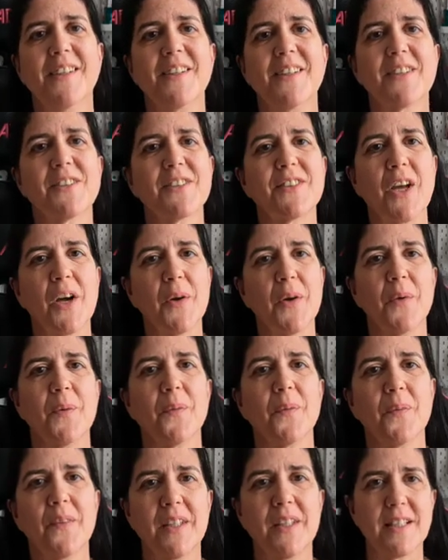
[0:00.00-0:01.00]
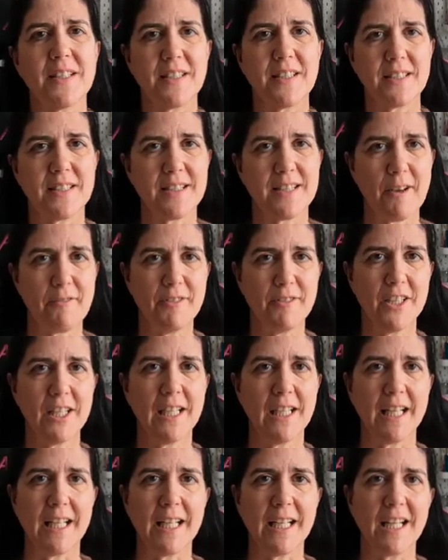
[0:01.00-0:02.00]
So this is
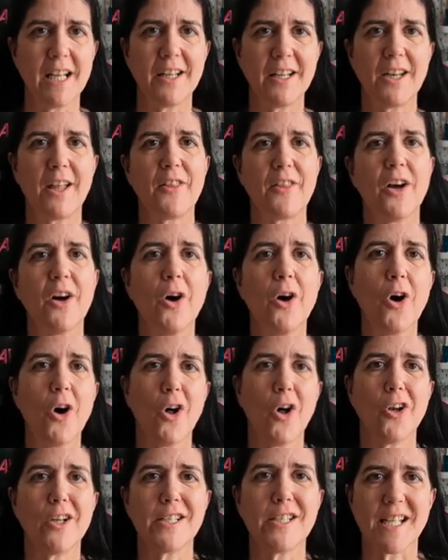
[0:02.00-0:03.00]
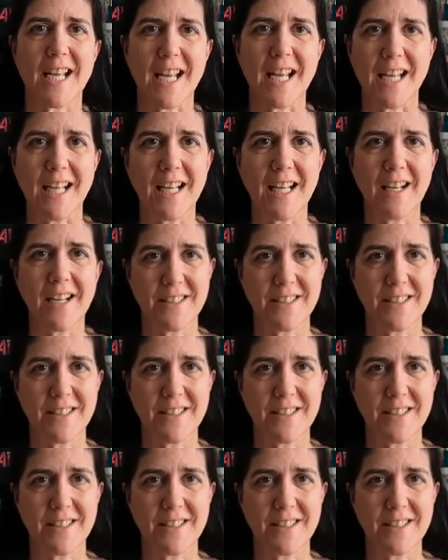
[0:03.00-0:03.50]
definitely another holiday